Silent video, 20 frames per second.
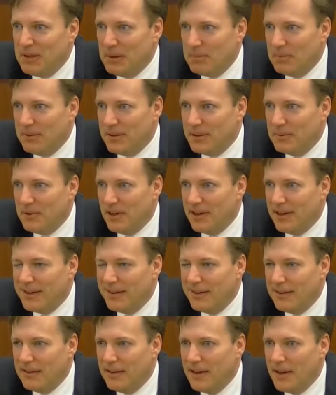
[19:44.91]
people in
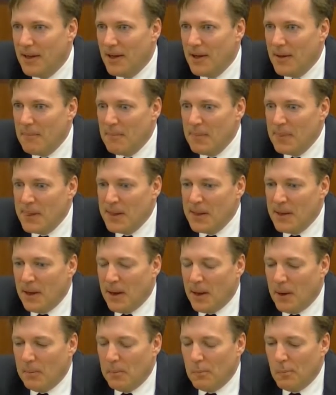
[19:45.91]

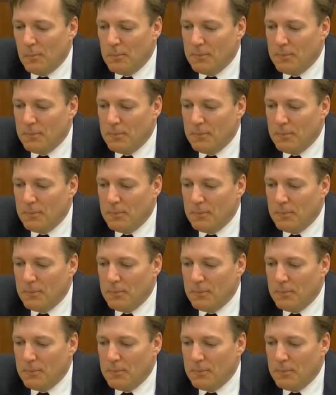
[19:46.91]
my uh, um,